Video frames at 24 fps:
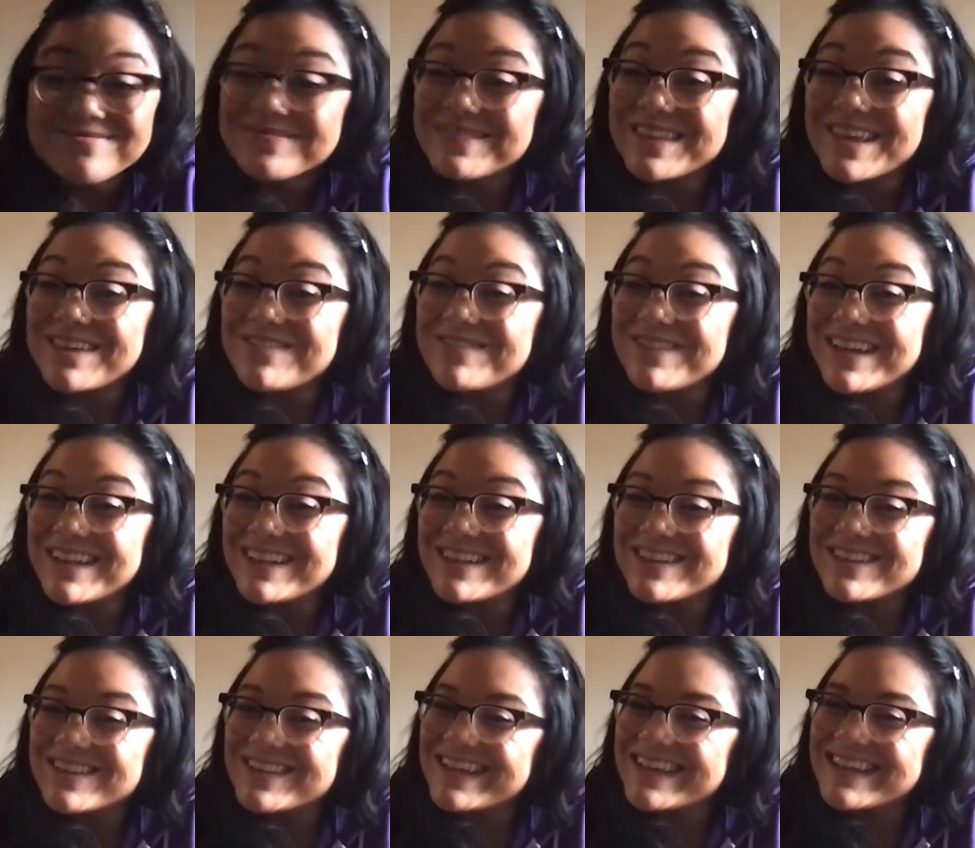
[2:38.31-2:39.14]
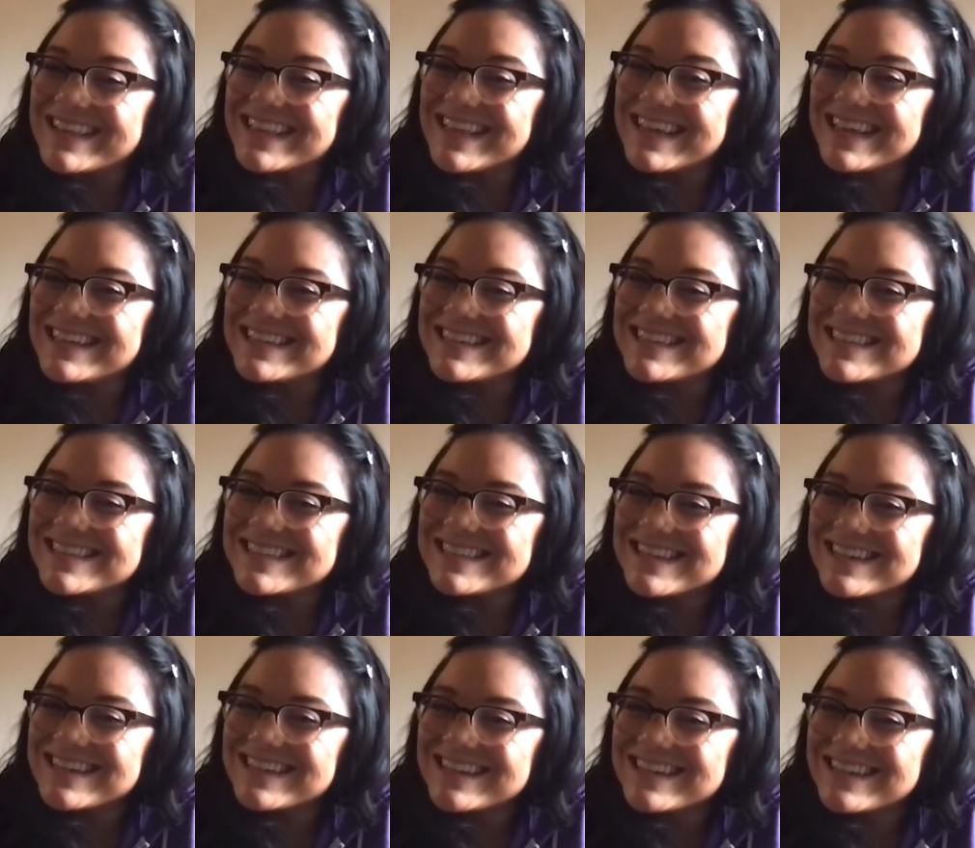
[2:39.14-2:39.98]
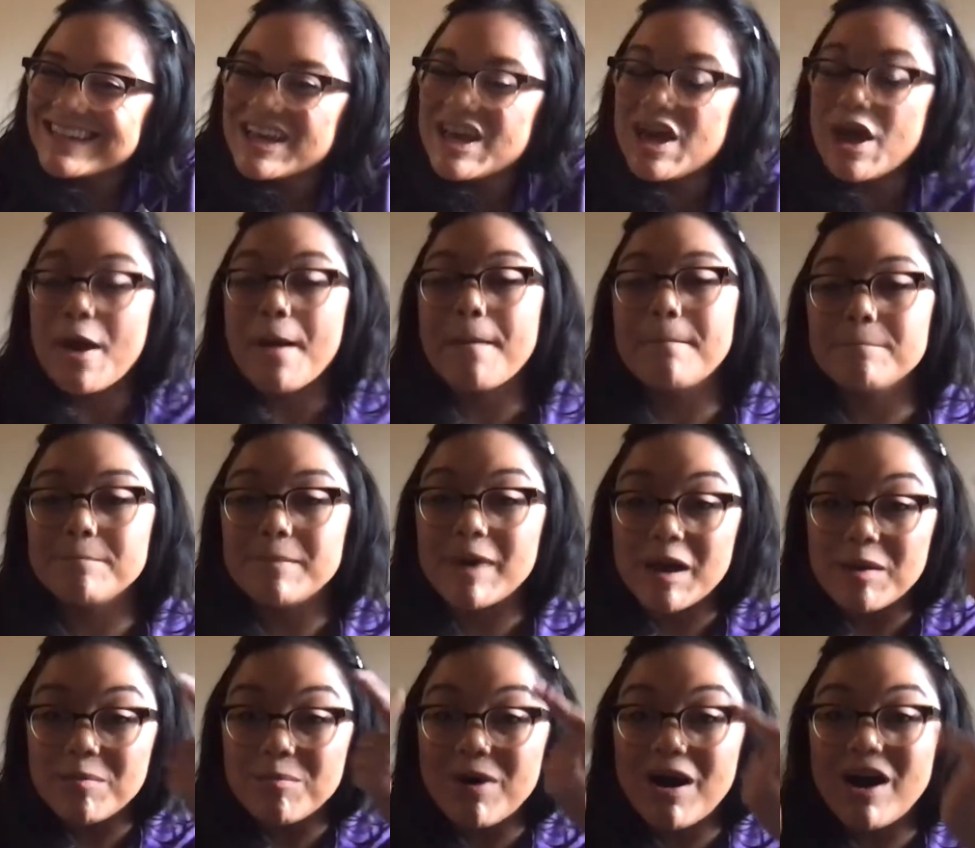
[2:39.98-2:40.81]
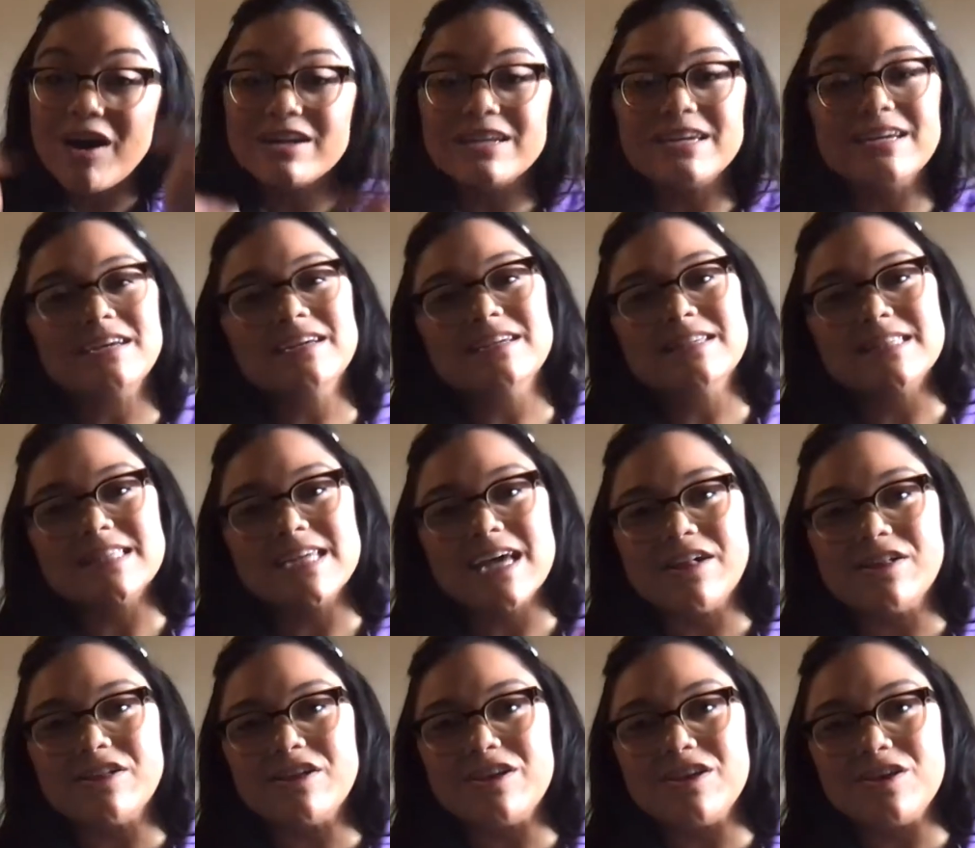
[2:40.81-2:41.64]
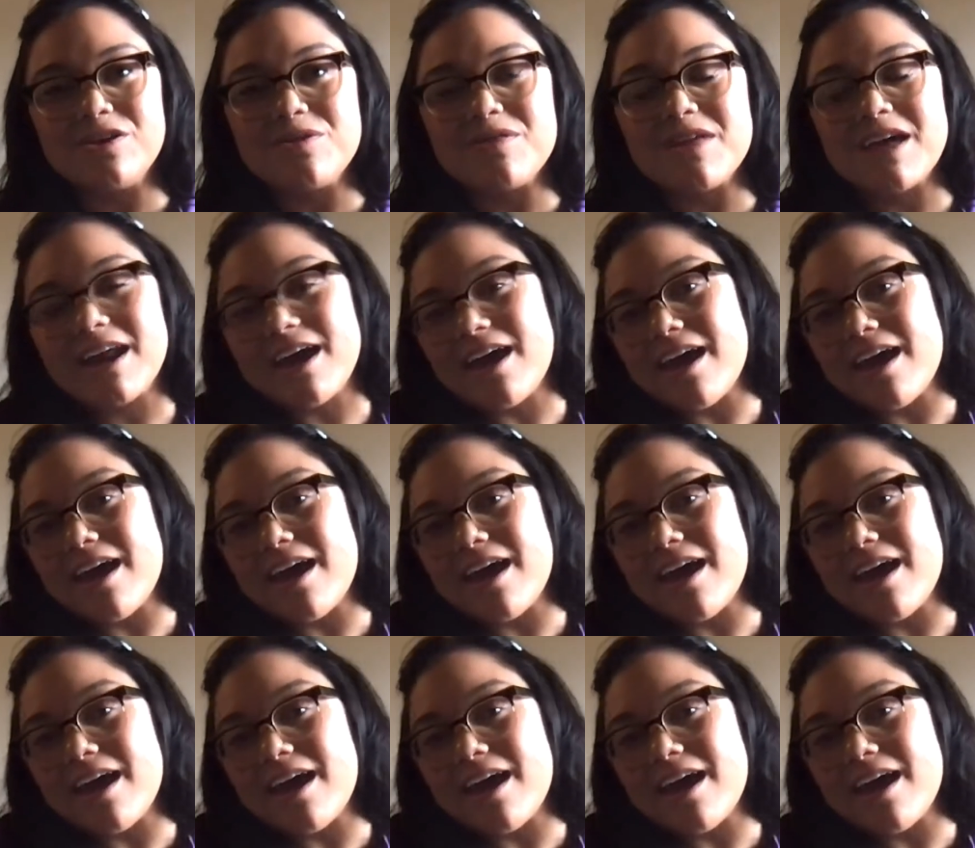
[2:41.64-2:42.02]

If I look like this, my body is telling you that